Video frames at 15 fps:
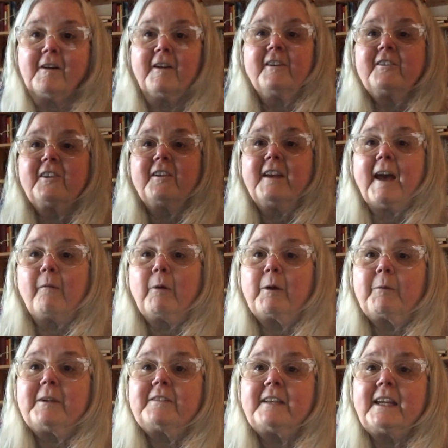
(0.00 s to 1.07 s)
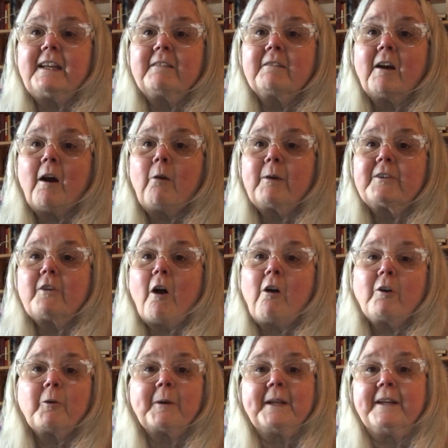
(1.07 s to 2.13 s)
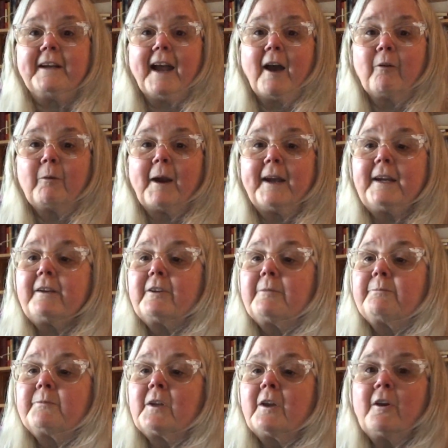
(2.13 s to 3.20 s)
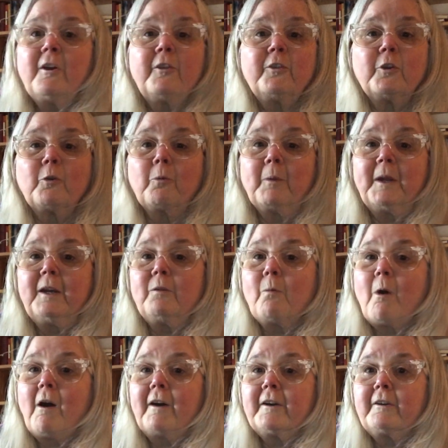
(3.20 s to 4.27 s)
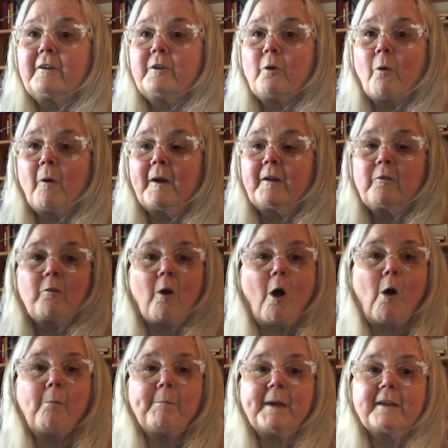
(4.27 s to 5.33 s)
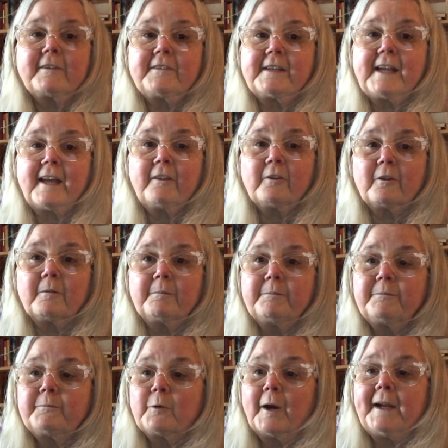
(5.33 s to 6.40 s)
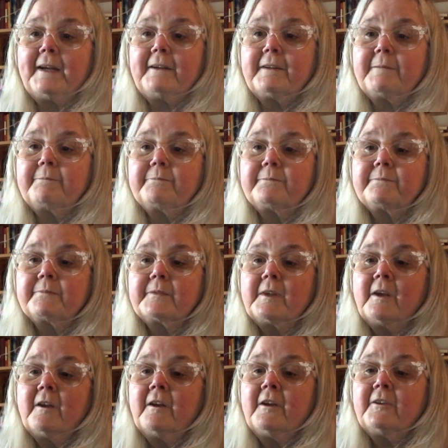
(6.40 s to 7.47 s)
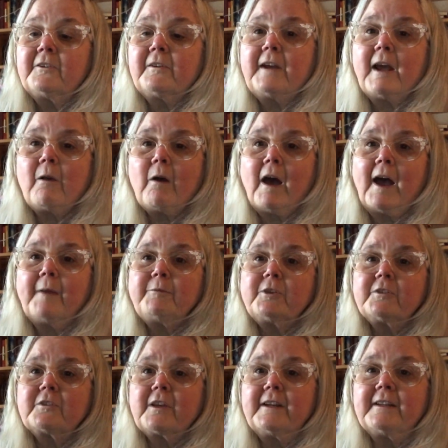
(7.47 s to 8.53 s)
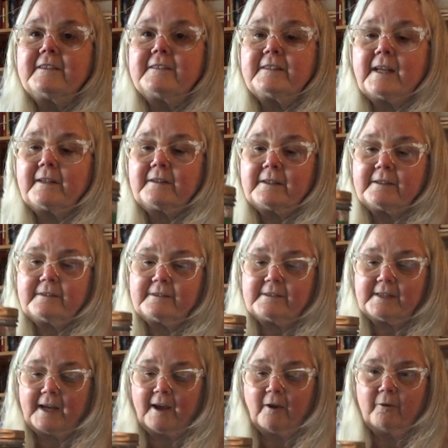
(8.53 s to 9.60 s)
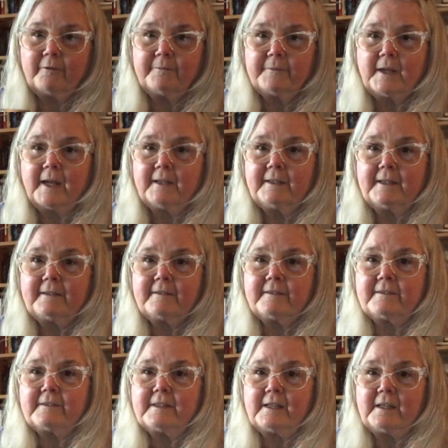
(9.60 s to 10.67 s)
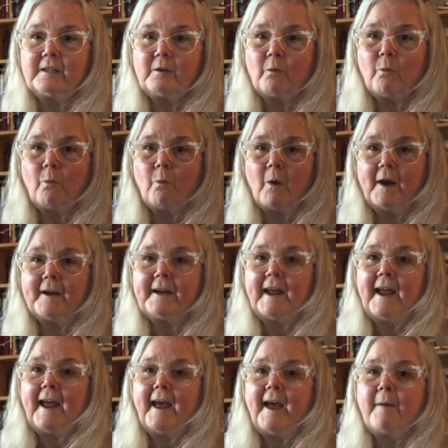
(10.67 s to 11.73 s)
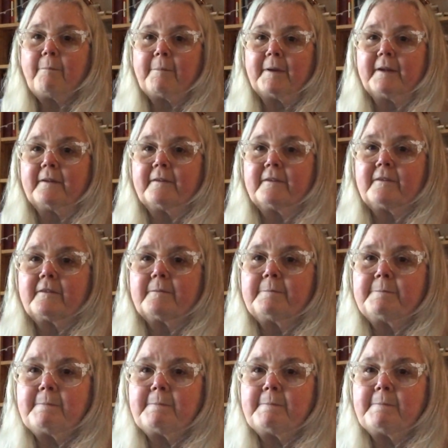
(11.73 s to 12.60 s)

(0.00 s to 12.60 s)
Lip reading: So now what do we see? Oh, it's all green now, right? The green water and the oil are all mixed together, right? So now I'm just going to set this down and let's see what happens.